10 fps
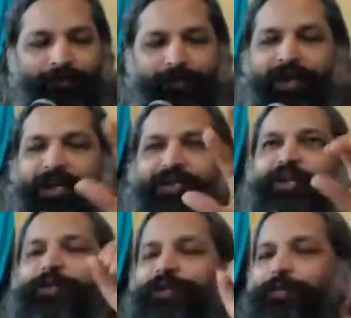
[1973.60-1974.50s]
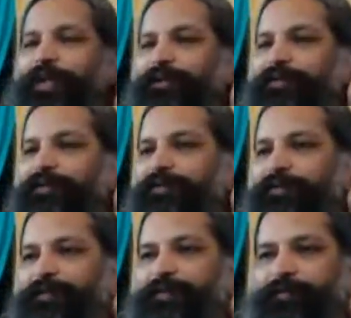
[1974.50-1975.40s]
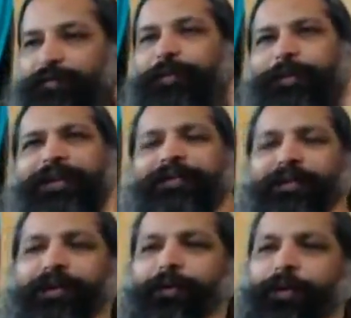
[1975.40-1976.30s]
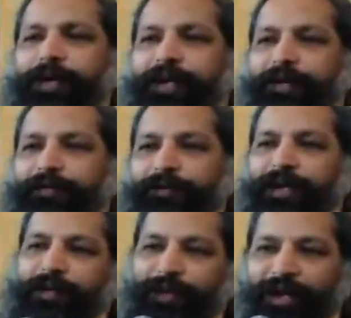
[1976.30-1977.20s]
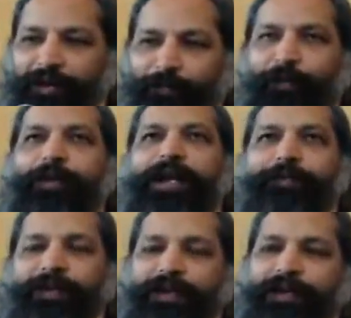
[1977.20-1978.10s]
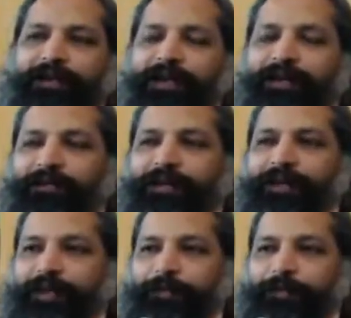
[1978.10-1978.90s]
NGO space. So we were there for a whole day, and we had a program there at the end of the day.